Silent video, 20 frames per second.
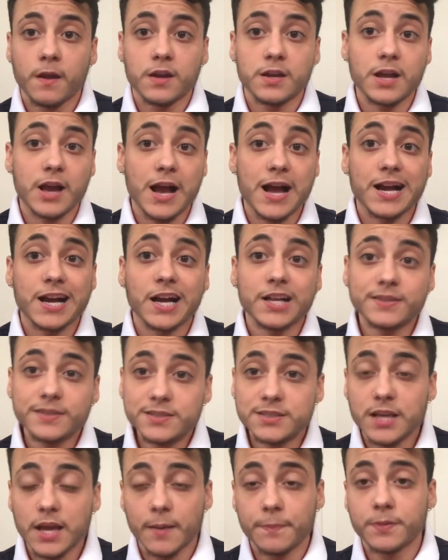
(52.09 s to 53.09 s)
Now I got
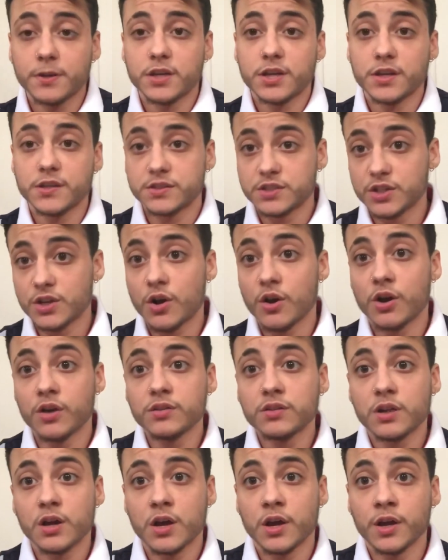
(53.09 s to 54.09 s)
this application
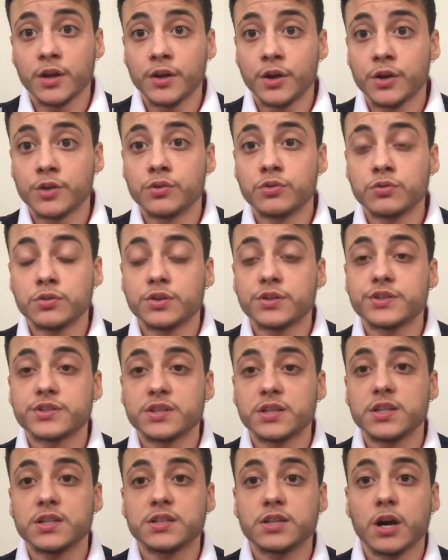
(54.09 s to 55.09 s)
online on
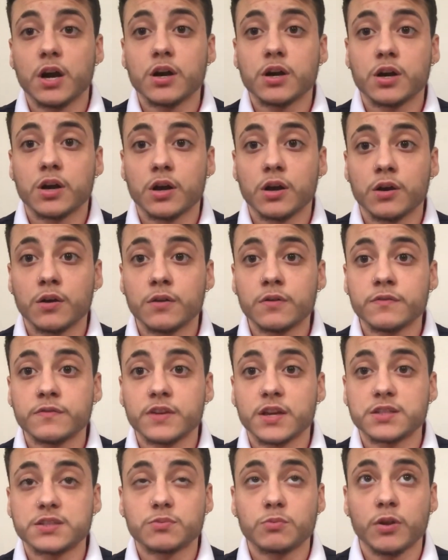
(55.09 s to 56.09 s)
NewYorkCity.gov.
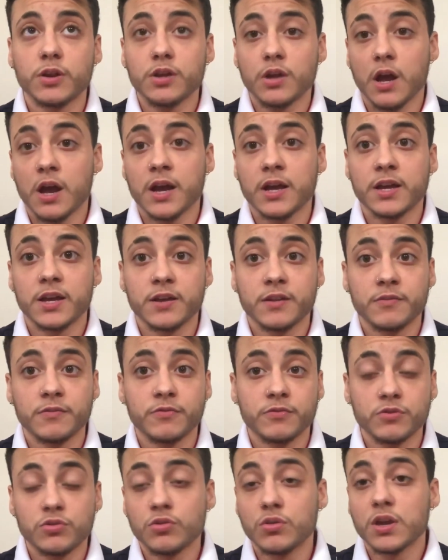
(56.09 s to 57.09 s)
That's where
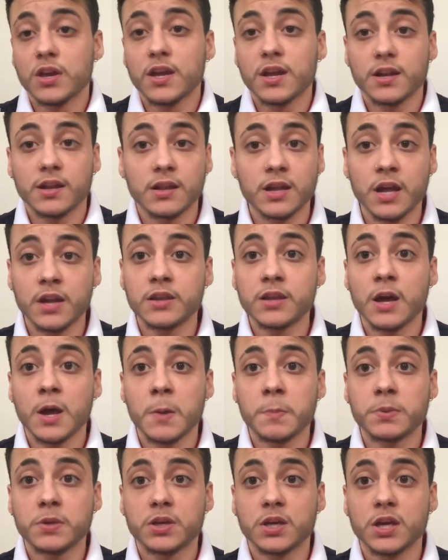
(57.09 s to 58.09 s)
you can get a lot of the
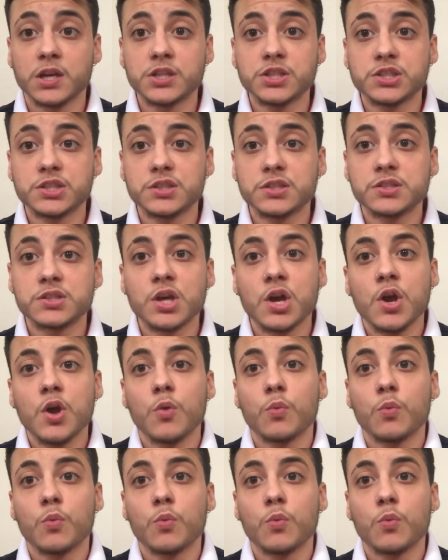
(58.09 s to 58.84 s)
applications.